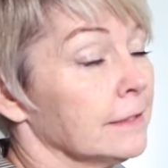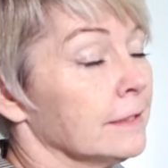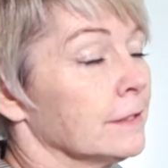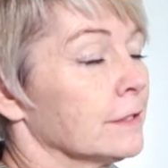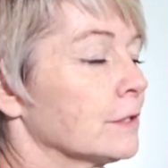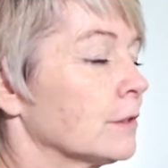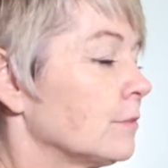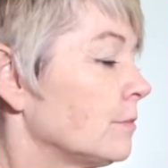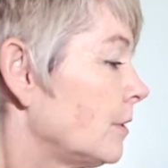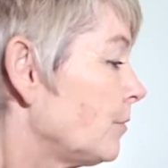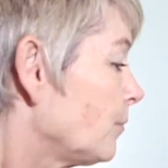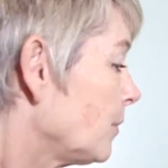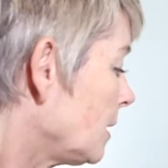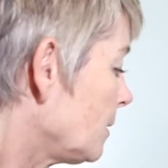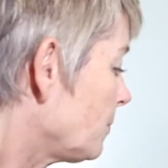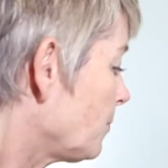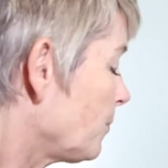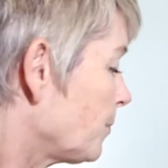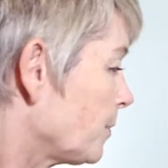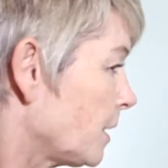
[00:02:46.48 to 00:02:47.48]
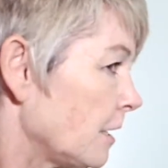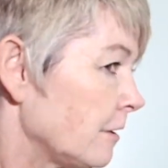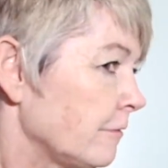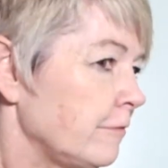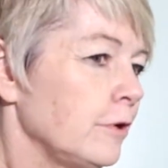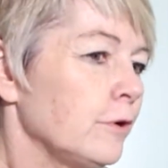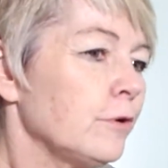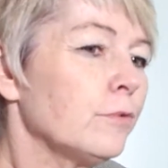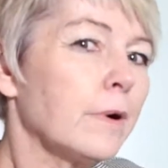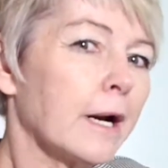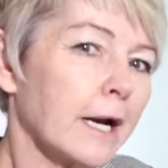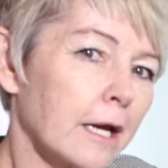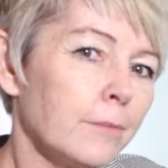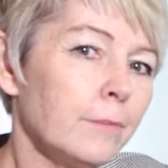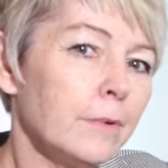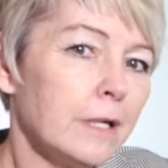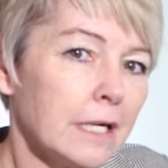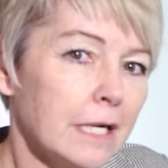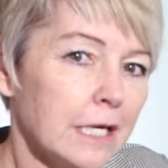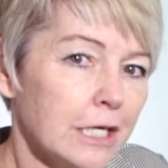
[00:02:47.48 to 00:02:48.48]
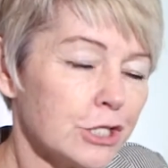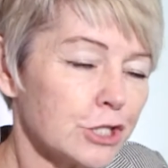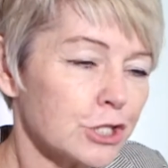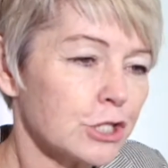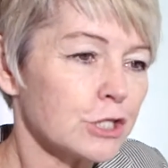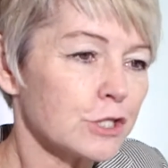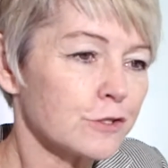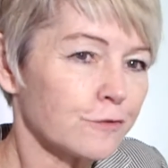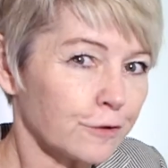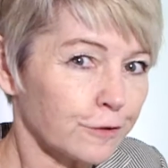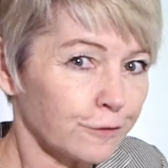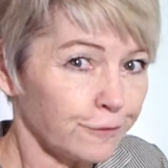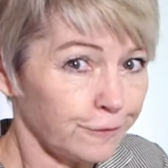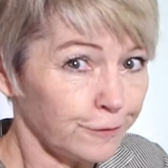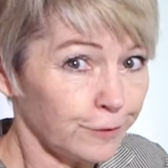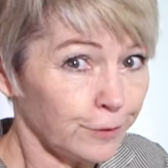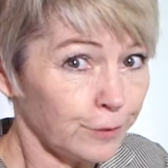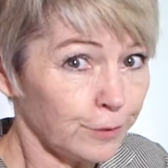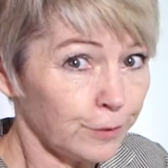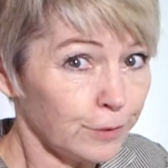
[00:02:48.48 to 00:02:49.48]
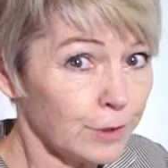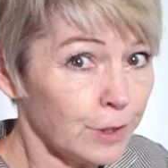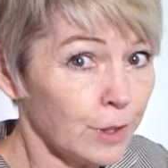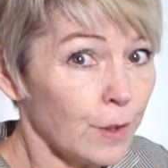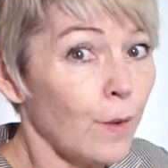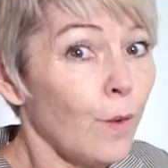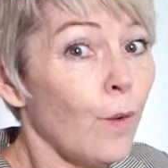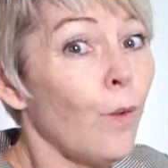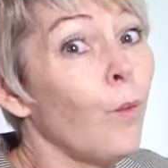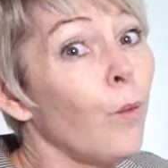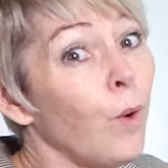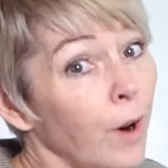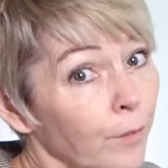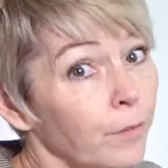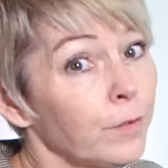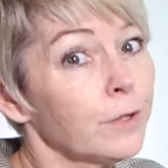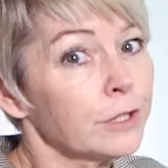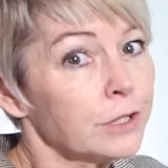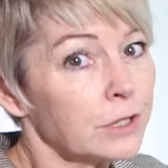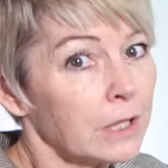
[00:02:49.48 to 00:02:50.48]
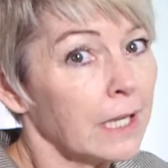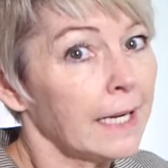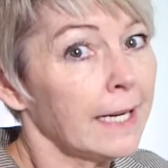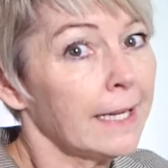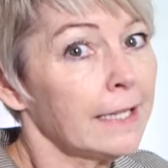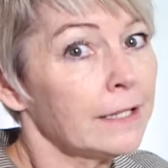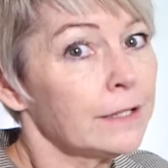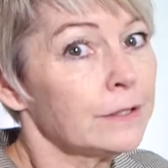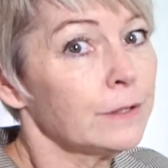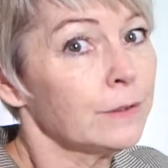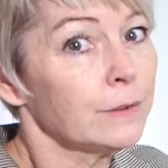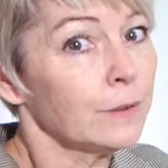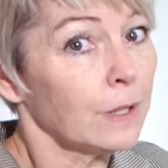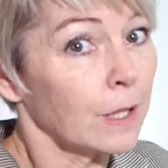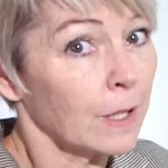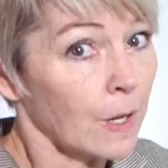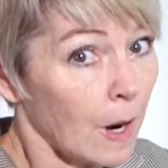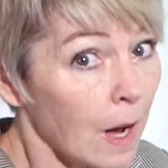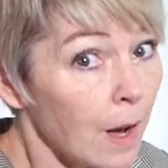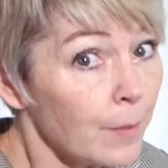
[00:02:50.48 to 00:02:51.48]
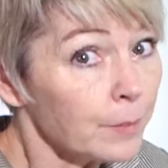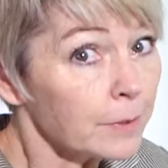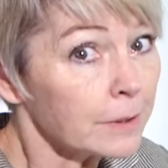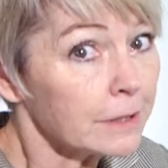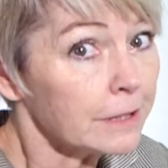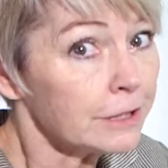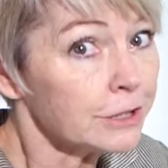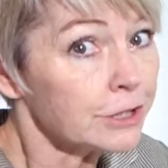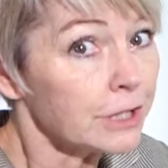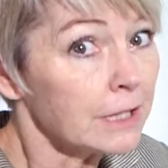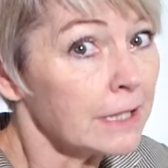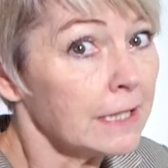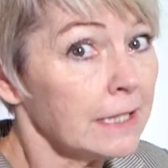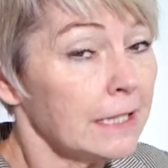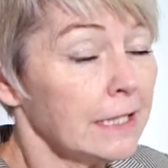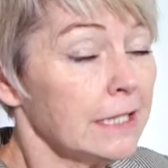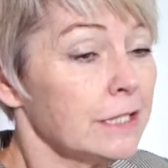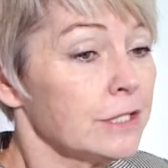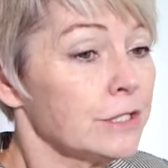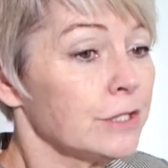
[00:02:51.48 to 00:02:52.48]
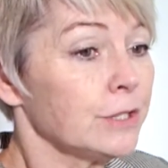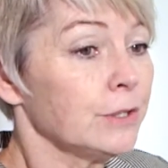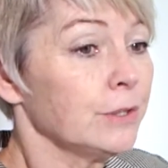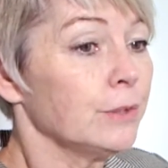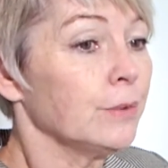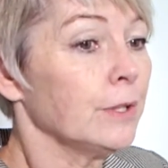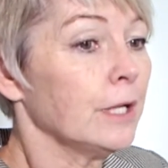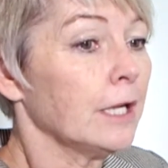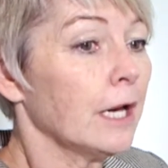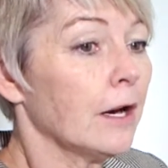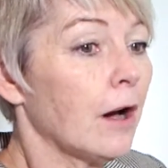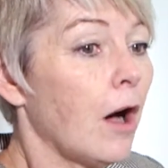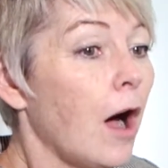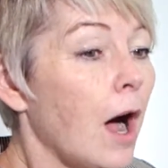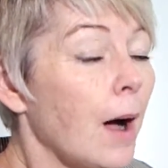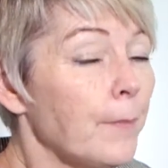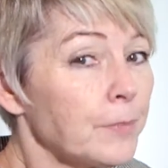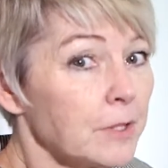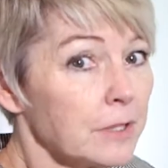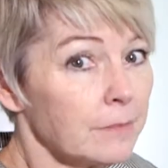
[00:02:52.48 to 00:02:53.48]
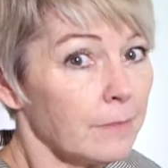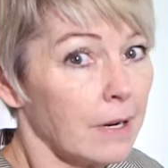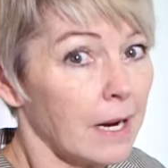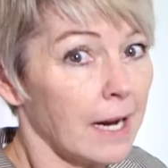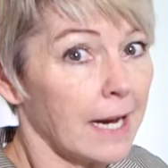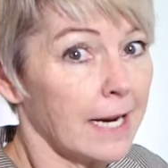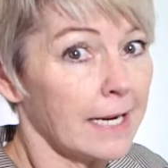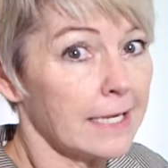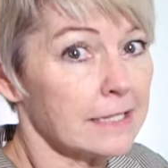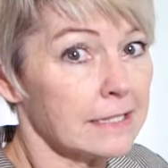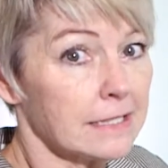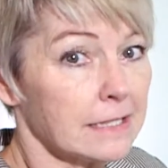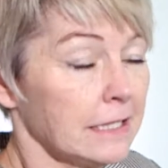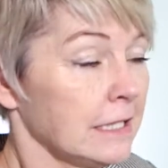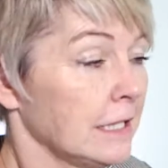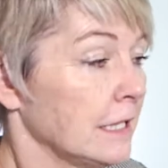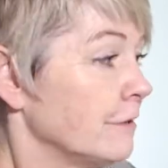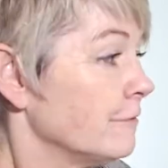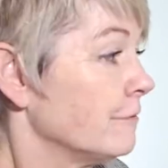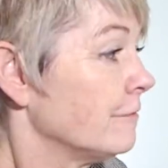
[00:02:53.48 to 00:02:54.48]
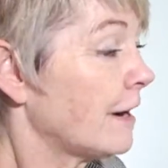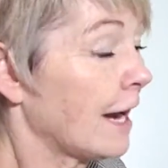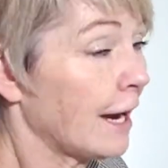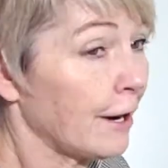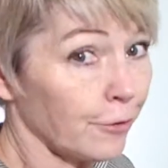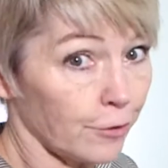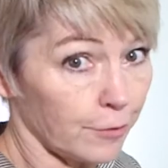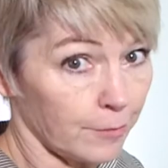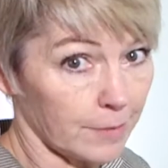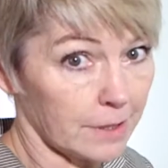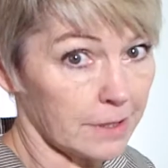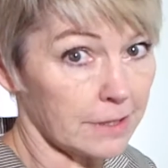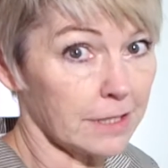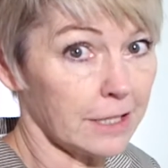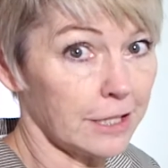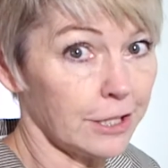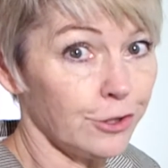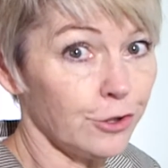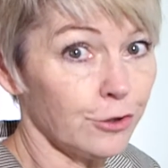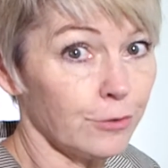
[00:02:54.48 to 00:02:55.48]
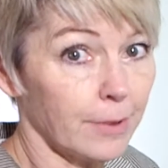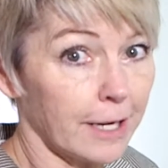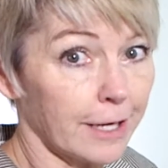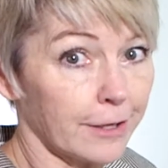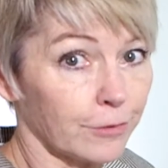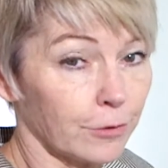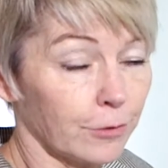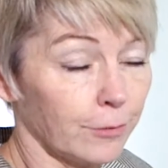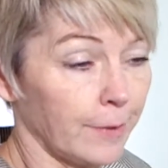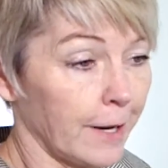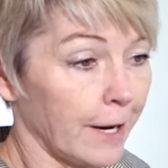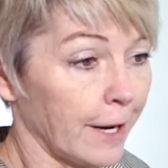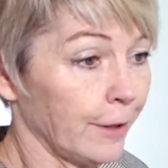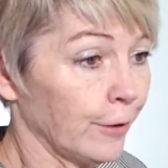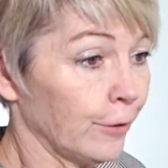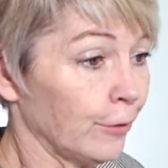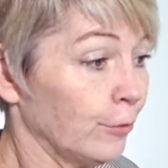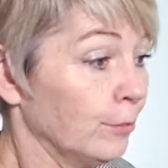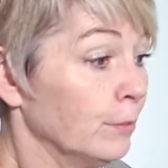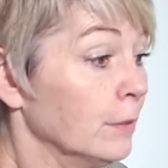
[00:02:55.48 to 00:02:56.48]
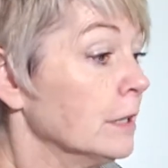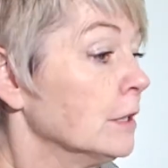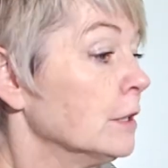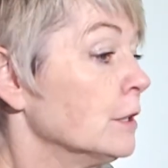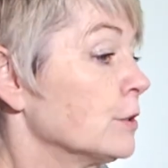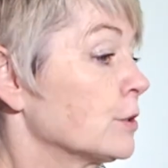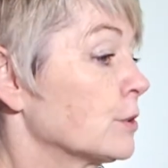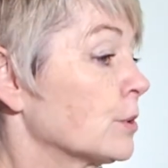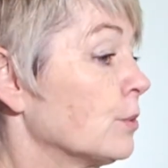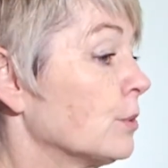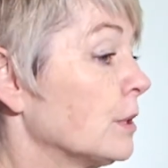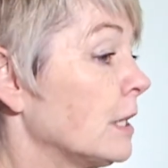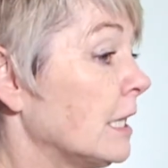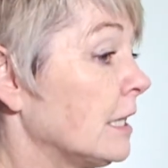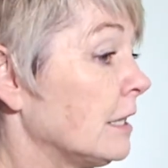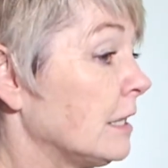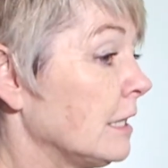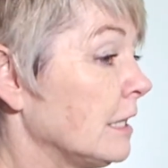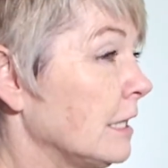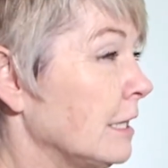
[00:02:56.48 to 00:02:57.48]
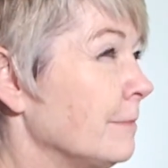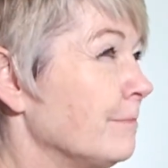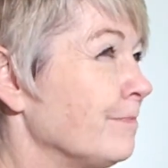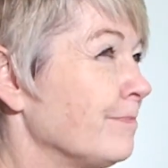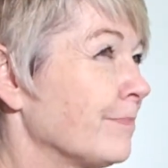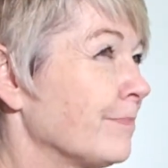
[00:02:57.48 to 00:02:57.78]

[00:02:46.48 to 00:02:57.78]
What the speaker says: So when we give you recommendations for food, what we're trying to accomplish is to optimize the environment in your microbiome so that the